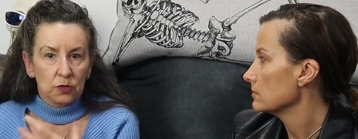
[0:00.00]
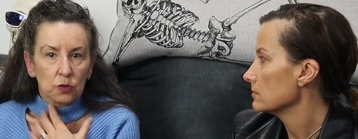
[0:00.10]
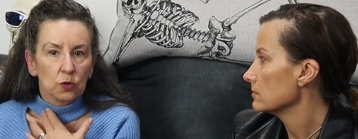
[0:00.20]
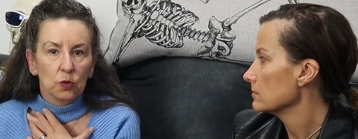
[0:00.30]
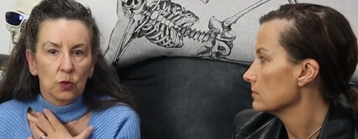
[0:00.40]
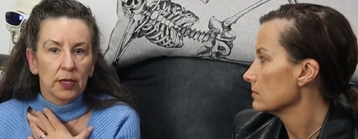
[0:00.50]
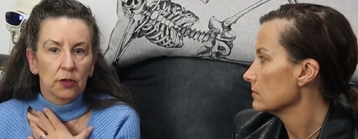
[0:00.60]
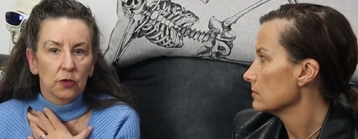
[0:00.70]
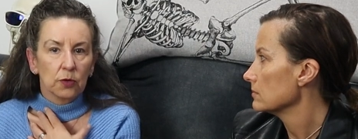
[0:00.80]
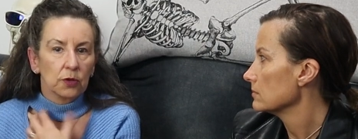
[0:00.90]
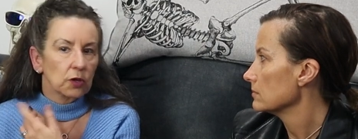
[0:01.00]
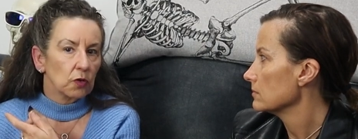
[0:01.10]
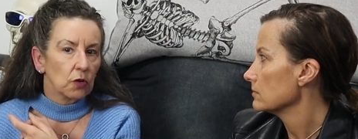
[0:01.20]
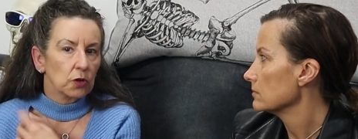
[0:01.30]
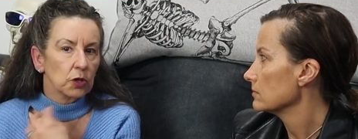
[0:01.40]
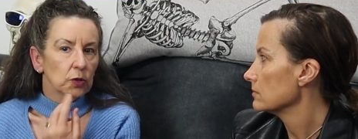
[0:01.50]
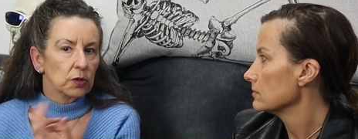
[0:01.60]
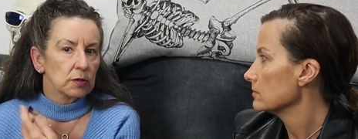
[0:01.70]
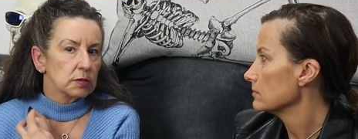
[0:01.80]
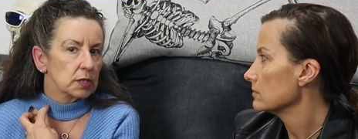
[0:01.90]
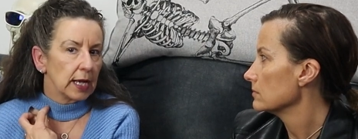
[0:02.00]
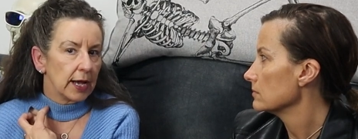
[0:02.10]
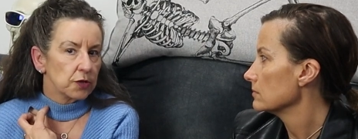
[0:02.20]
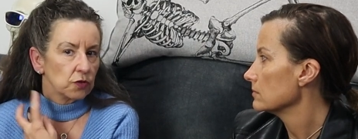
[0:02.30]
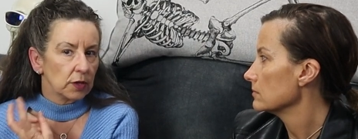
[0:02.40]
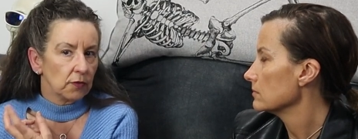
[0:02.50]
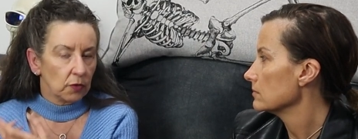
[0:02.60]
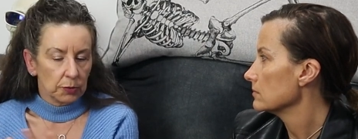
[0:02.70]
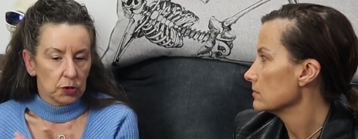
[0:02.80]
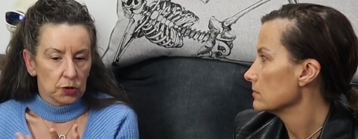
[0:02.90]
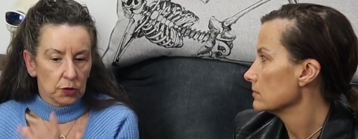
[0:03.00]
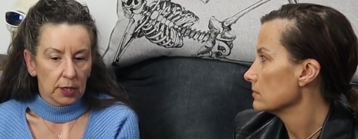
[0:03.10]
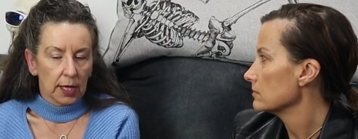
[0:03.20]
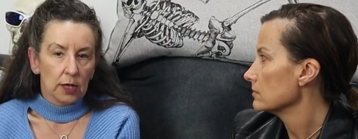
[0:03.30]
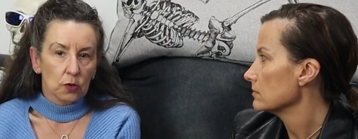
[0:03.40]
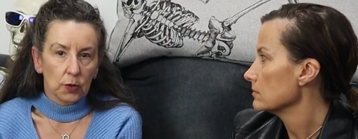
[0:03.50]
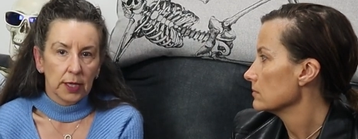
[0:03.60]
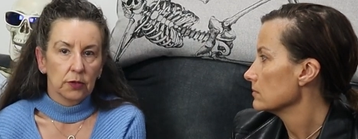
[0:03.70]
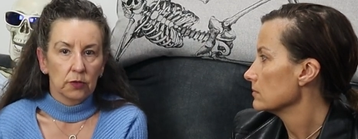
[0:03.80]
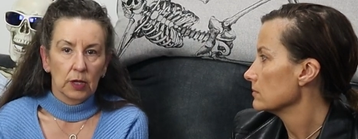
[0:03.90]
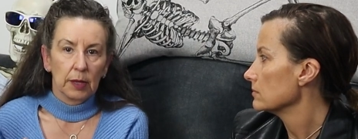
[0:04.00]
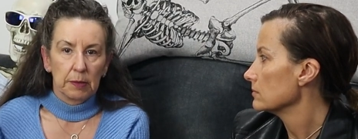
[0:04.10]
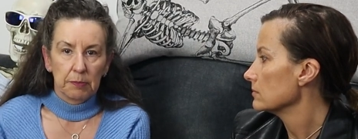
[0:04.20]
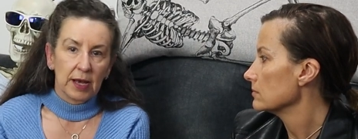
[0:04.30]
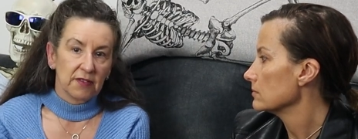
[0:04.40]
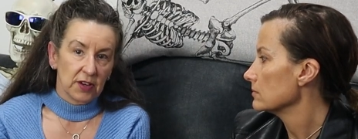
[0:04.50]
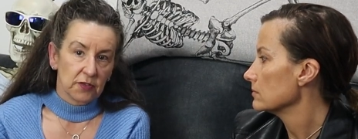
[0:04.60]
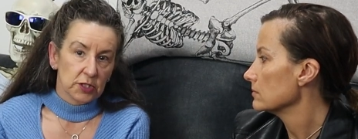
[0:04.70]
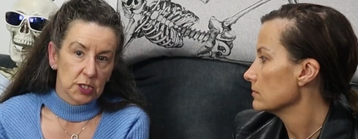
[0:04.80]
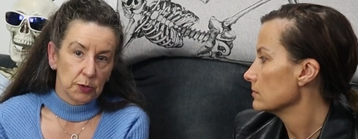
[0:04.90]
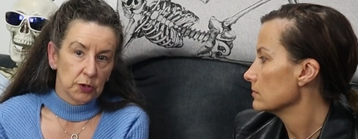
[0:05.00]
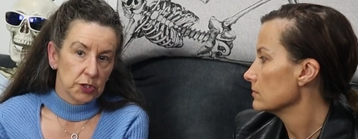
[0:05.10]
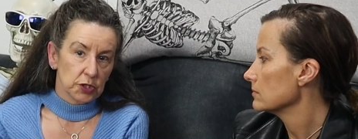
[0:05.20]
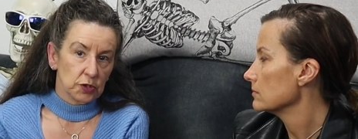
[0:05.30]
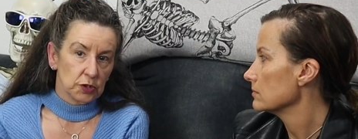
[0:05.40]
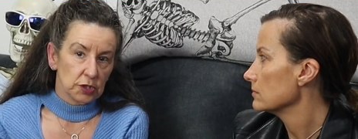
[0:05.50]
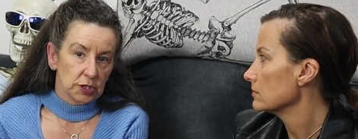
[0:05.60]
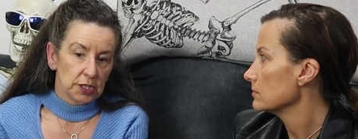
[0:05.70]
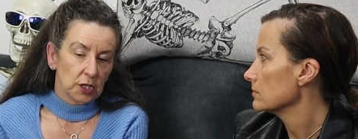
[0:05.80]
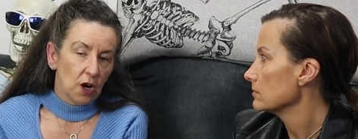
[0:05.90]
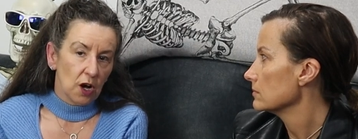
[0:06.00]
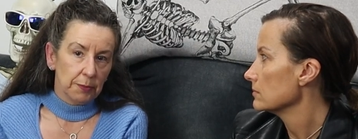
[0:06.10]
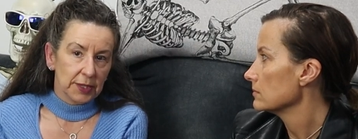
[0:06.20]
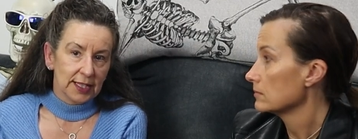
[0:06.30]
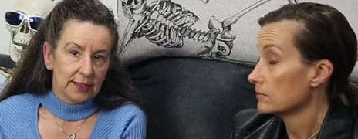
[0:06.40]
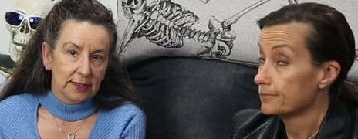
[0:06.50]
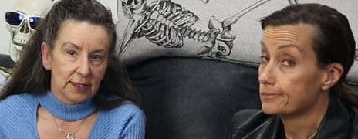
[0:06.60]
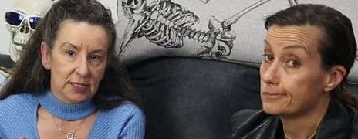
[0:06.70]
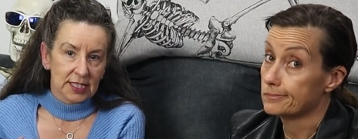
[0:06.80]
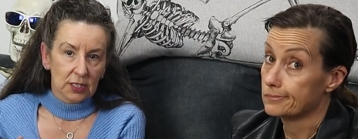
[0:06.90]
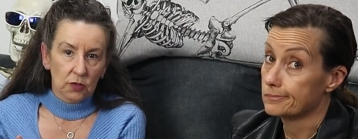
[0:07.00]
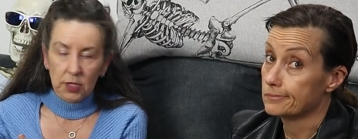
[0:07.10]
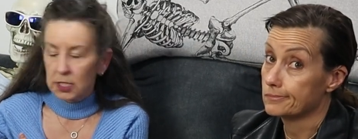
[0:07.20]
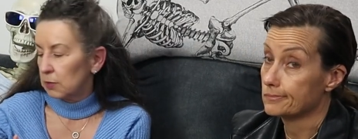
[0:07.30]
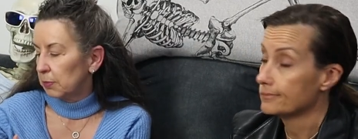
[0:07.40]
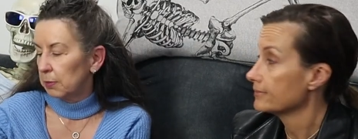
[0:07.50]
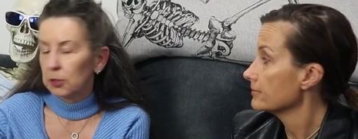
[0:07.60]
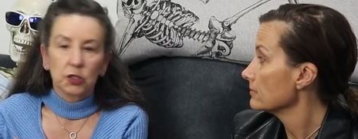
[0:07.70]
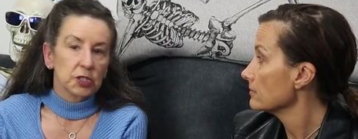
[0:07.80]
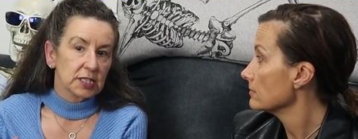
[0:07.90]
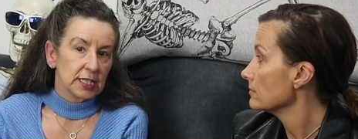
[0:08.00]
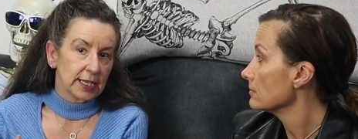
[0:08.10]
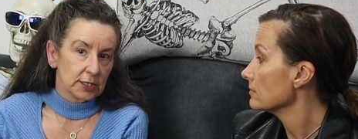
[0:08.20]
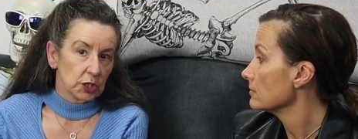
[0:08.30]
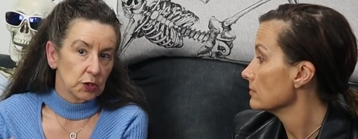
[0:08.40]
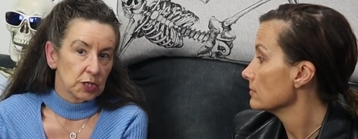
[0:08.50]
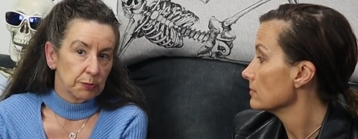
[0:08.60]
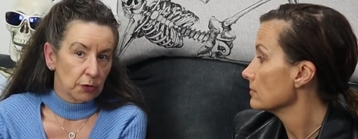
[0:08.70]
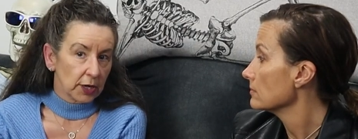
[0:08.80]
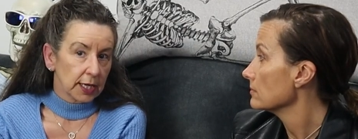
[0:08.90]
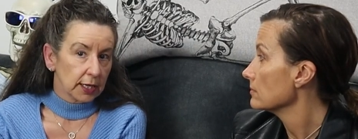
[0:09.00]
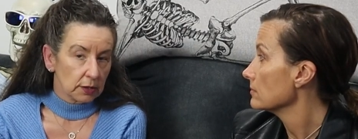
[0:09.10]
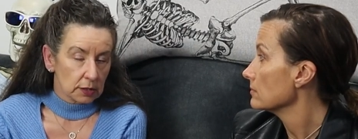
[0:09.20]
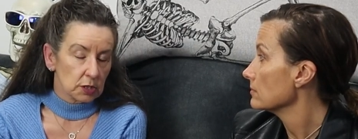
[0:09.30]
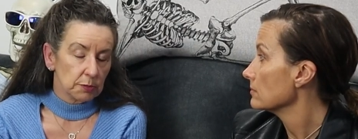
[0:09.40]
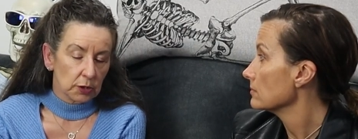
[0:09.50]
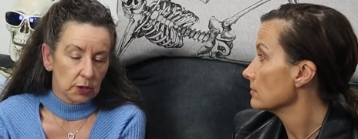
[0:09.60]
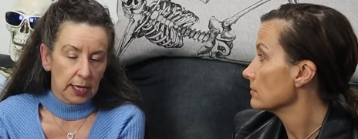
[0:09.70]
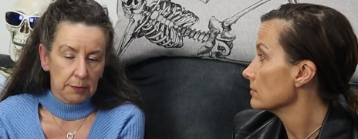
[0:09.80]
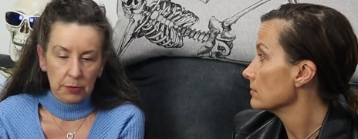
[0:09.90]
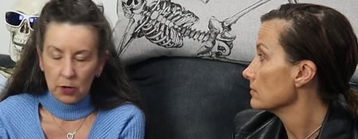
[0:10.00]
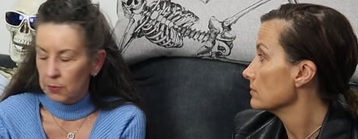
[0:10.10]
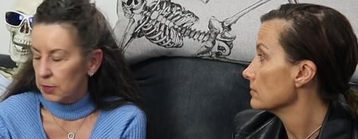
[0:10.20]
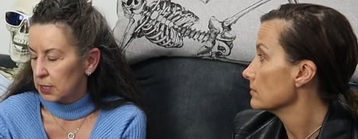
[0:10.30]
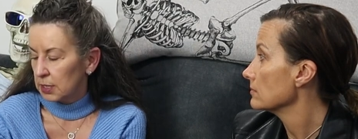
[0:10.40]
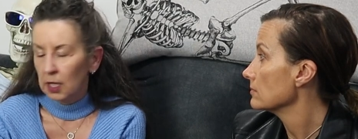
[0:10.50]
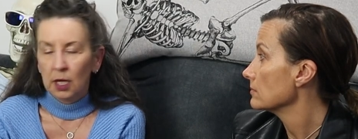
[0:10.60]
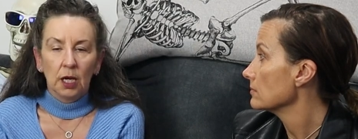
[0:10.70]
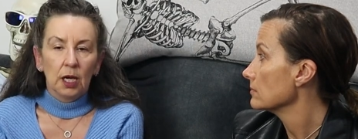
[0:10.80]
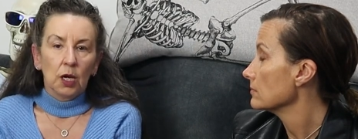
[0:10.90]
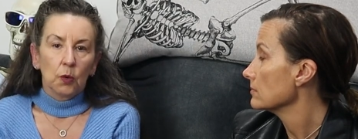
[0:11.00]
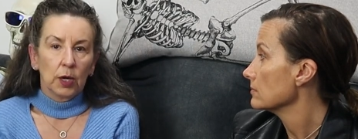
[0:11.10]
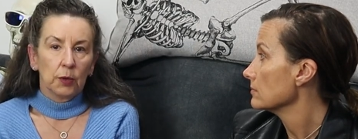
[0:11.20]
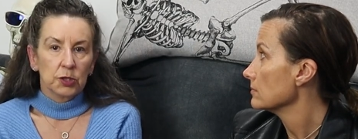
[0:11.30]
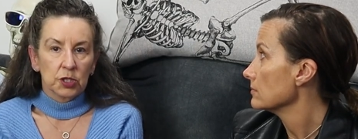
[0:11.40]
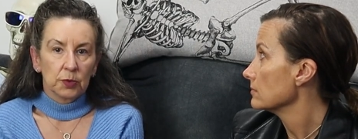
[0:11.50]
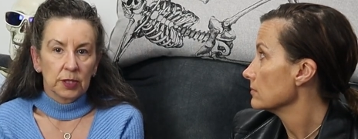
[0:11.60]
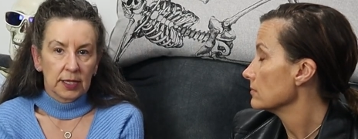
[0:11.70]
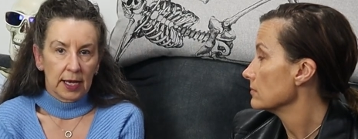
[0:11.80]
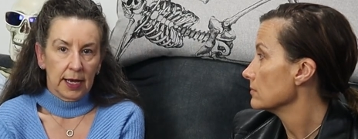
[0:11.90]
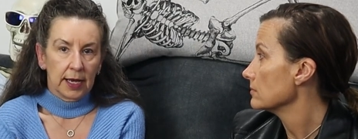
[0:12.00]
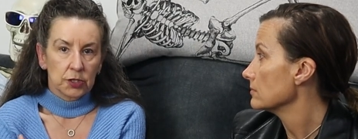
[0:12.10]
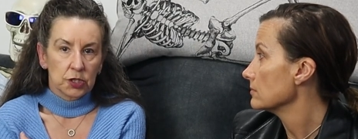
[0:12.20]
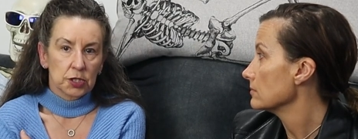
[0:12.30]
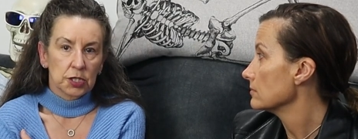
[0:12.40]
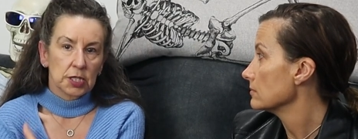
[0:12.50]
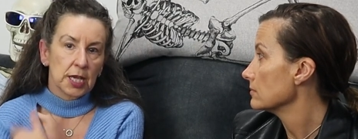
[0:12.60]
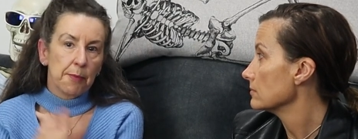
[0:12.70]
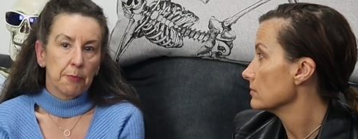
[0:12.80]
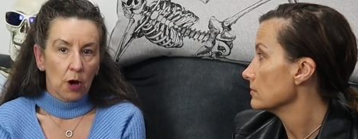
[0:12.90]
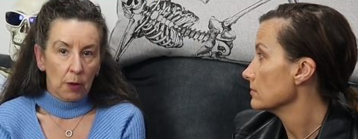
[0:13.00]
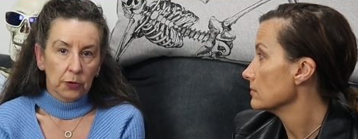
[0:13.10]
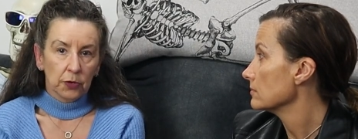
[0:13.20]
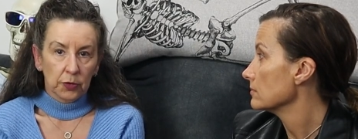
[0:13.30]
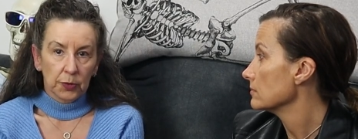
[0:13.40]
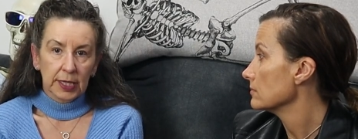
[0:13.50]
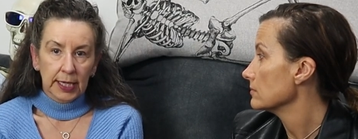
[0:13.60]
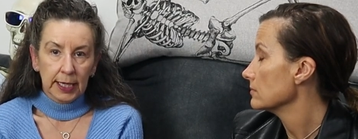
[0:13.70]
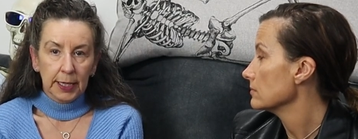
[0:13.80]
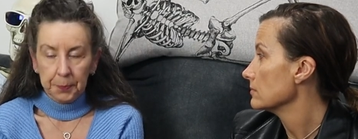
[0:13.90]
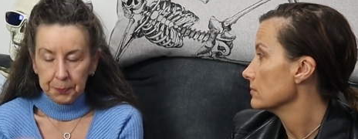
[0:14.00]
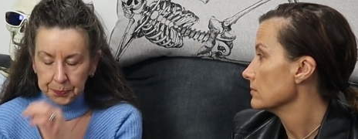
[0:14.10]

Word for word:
Speaker 1: I don't go in through the carotid and uh, drain from the jugular. I'll go in, my favourite spot is under the arm in the axillary. Some people used, like to use the brachial, some of the embalmers, where we're doing uh, just the embalm through there.